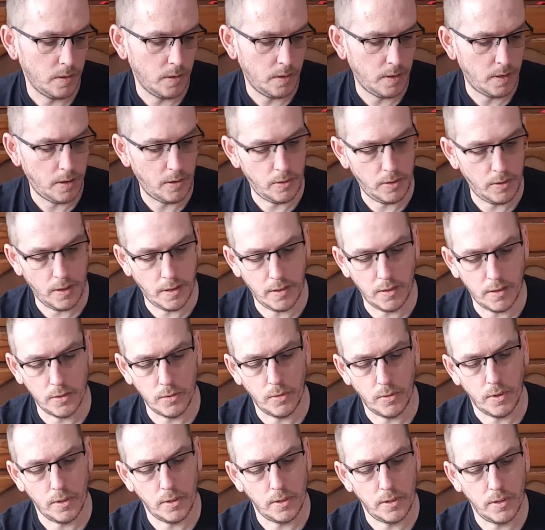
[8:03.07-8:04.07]
I don't think this
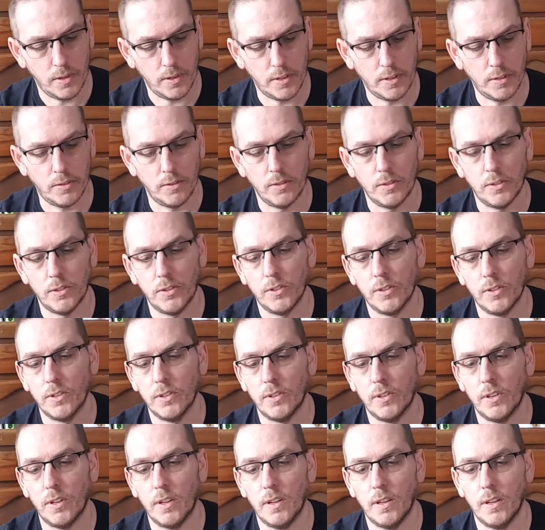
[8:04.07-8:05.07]
one is. This one's
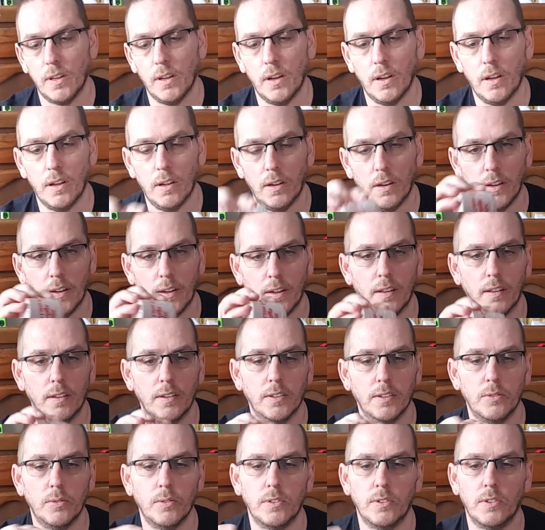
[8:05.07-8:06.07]
just the, yeah,
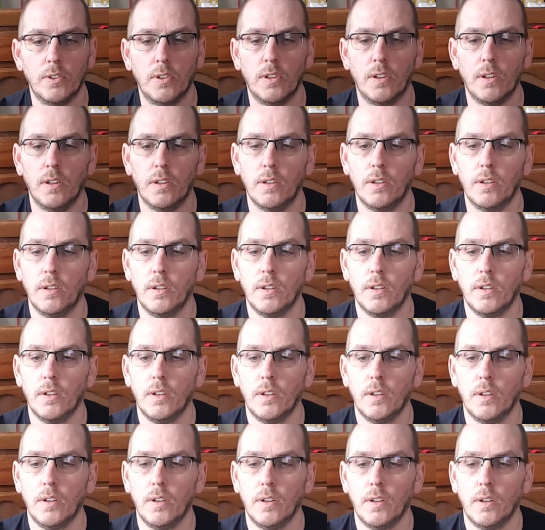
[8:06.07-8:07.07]
this one's the
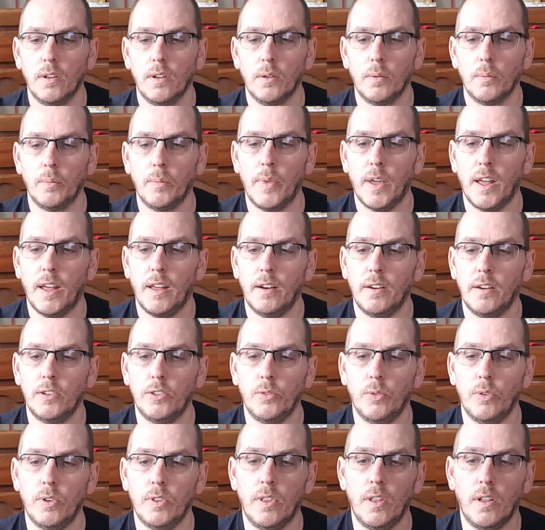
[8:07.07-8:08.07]
bandage
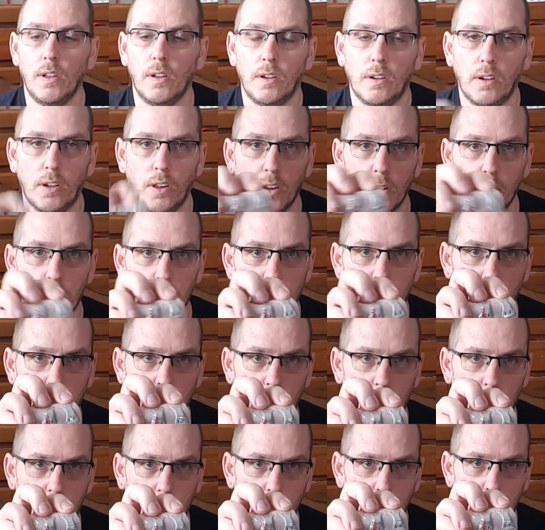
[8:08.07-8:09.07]
with the clips on
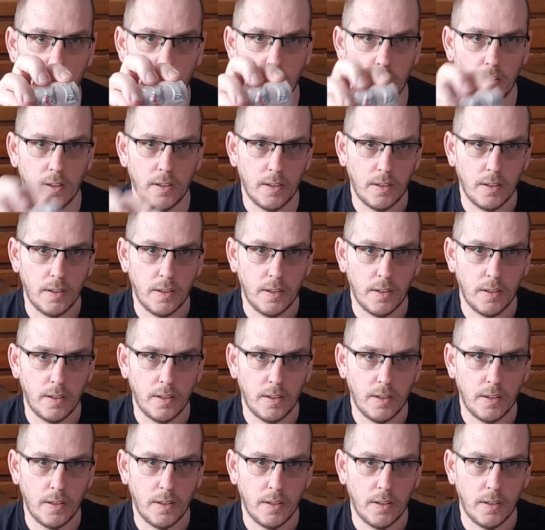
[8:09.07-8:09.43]
the end of it.